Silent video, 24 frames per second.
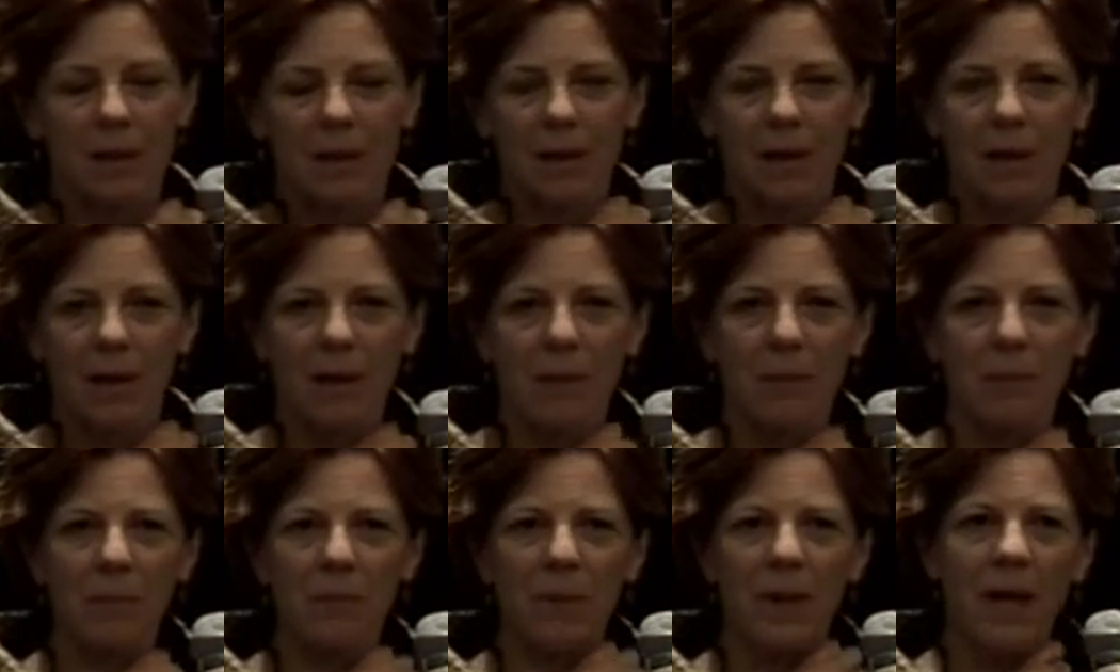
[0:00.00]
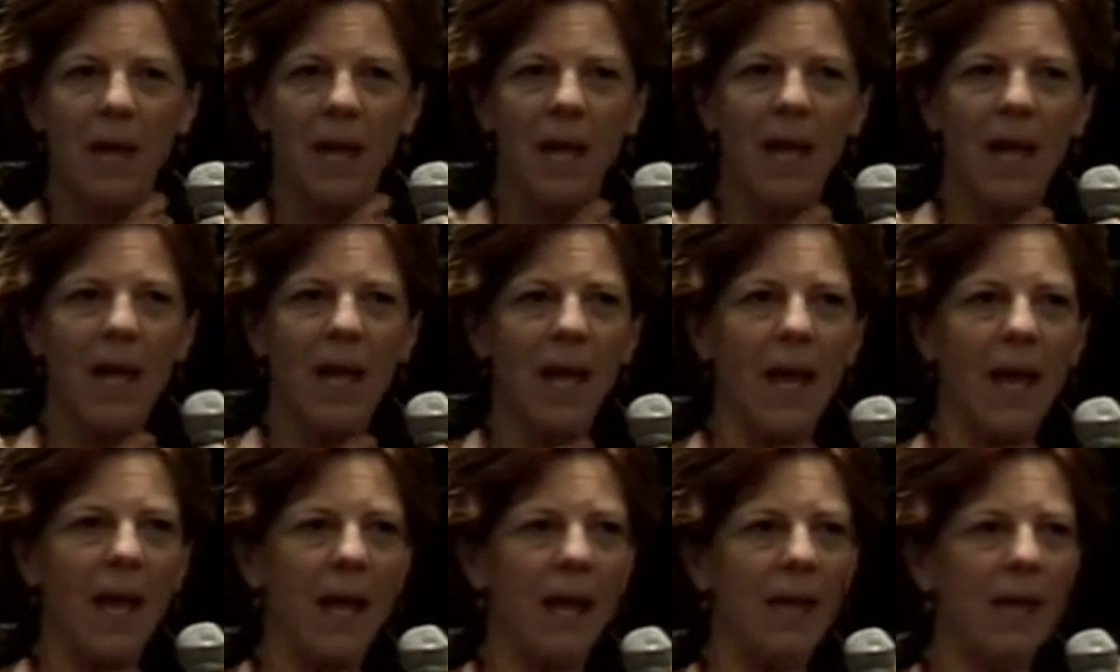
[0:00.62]
Um,
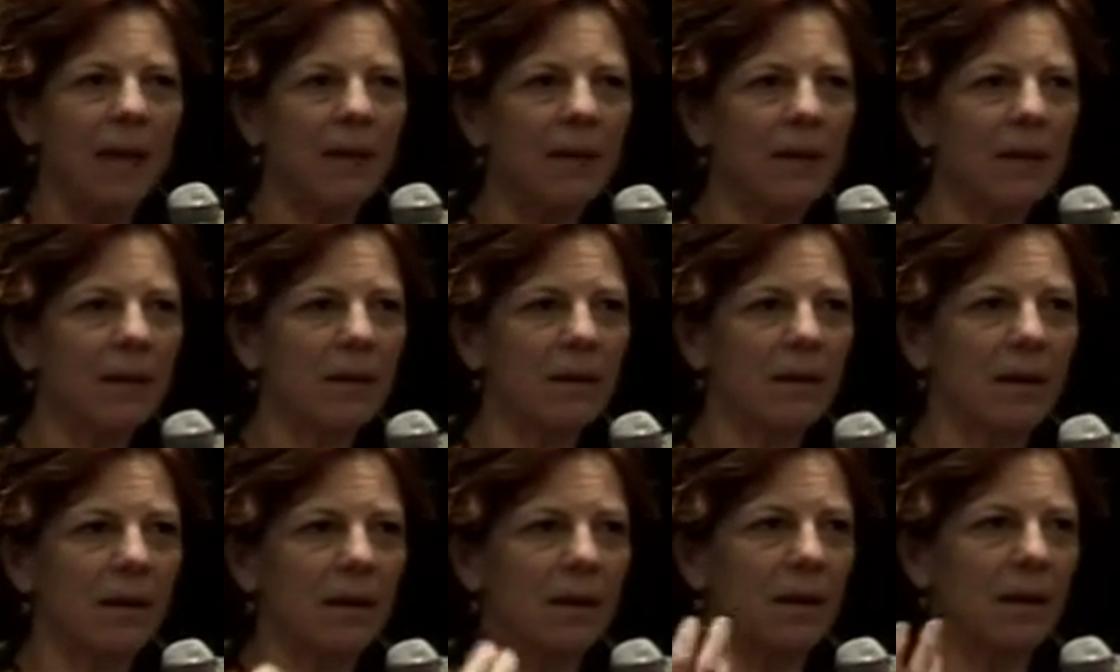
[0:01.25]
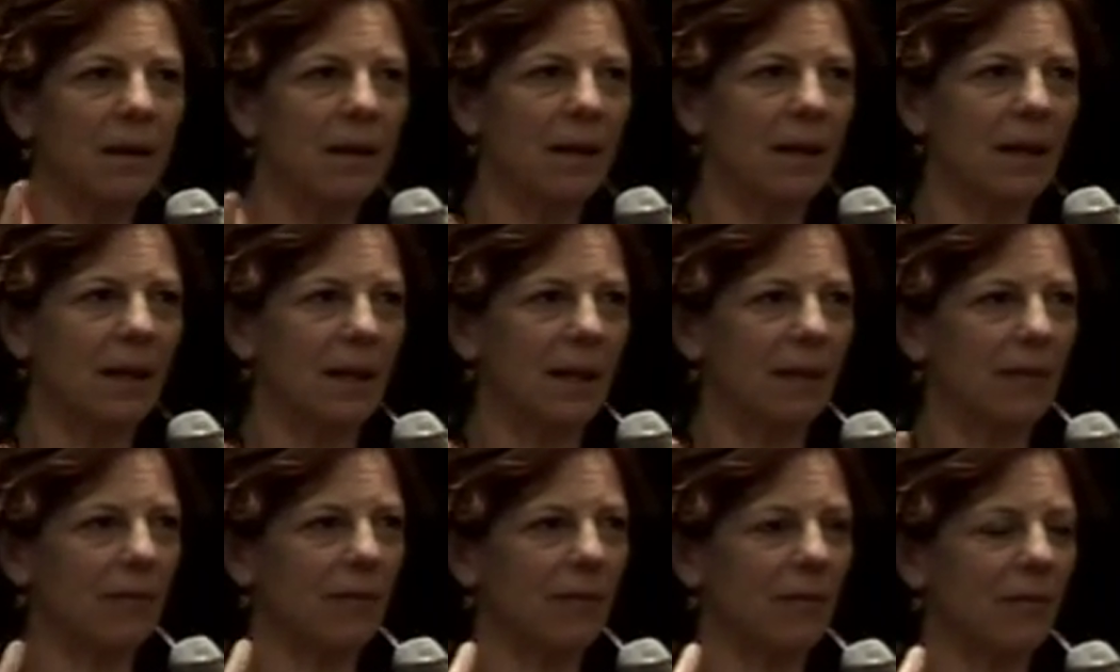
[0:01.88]
and I think that
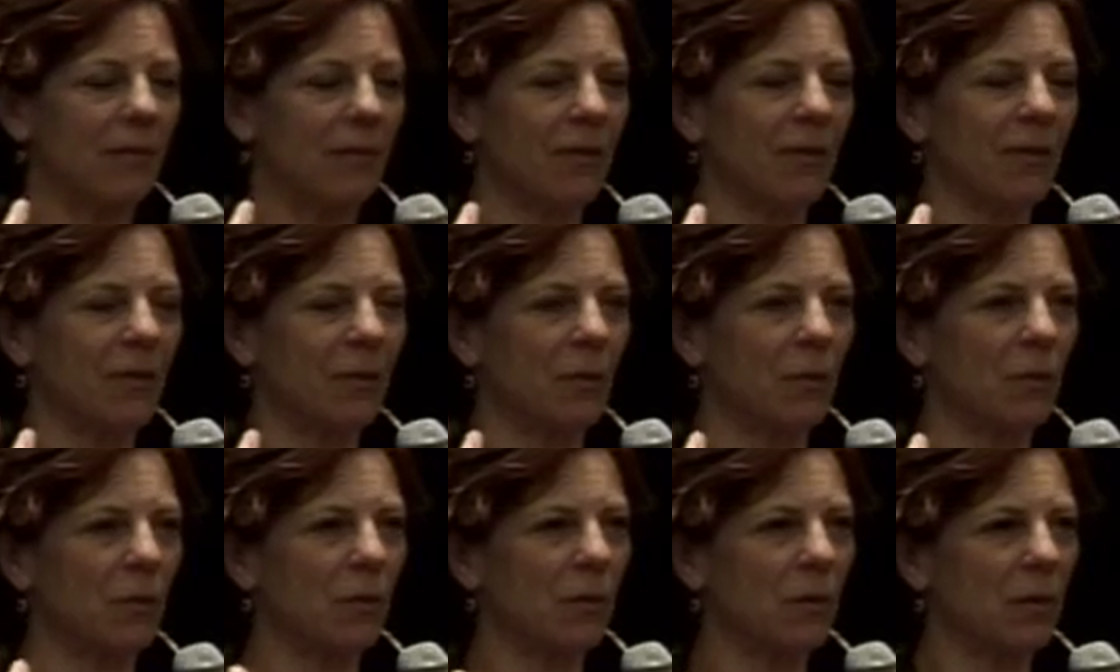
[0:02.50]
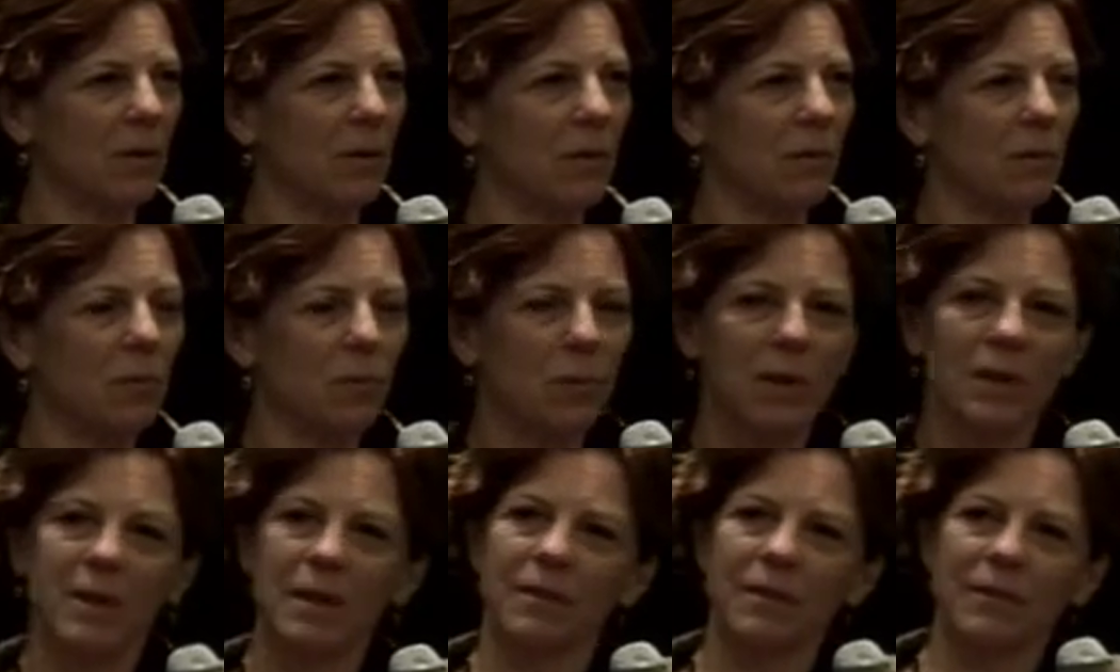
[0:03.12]
if
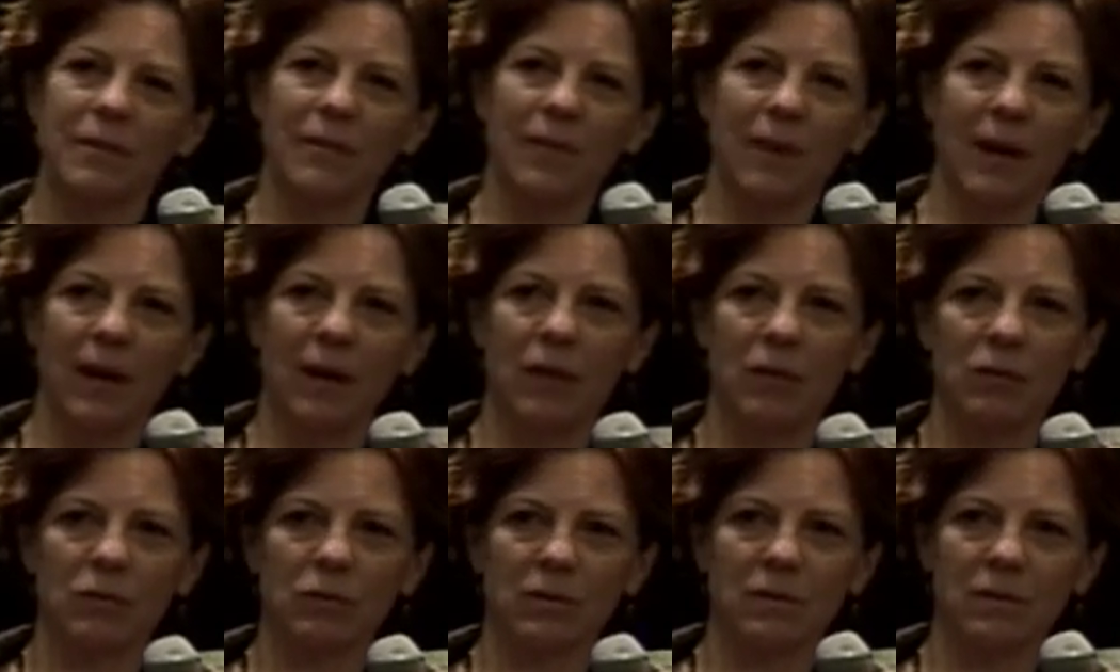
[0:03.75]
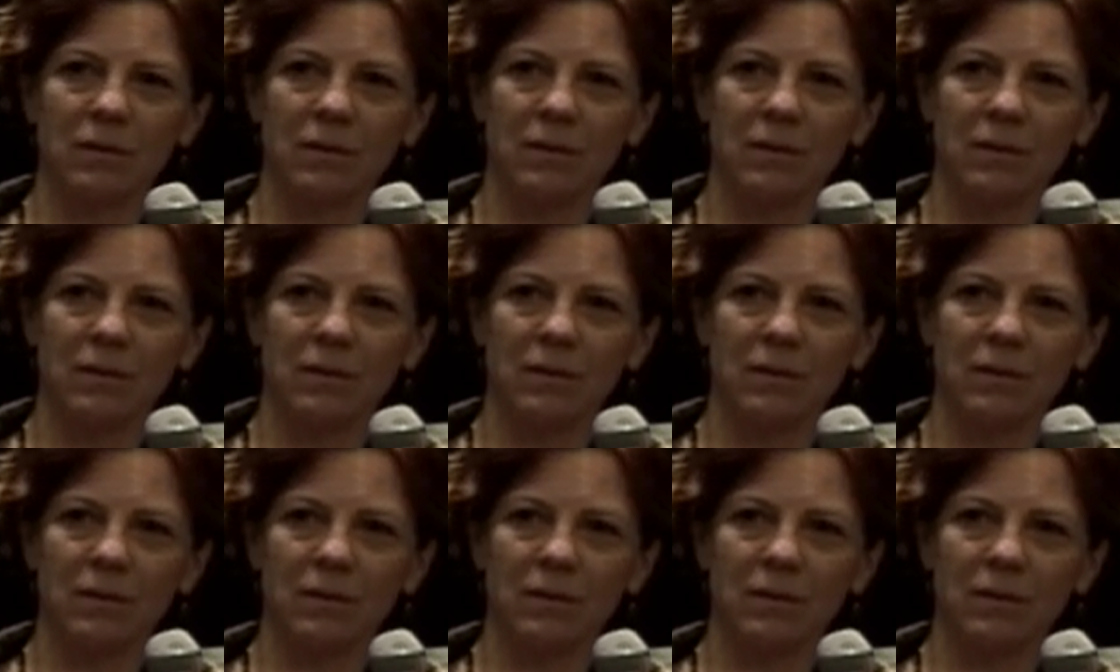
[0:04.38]
we found